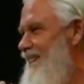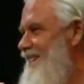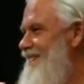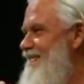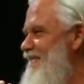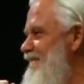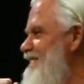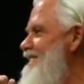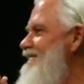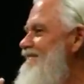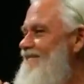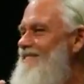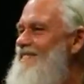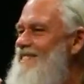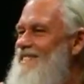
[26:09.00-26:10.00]
it, like, you
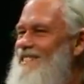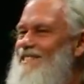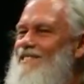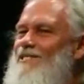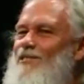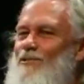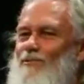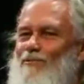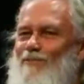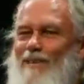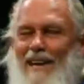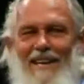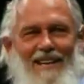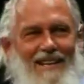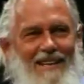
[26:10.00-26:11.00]
know, and
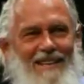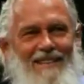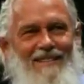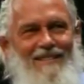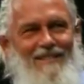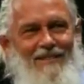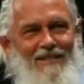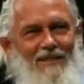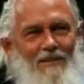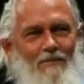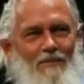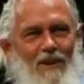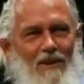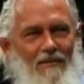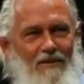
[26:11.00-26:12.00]
sweating, and it's just
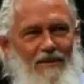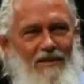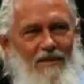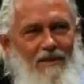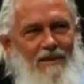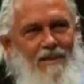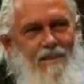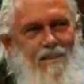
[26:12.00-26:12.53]
marvelous,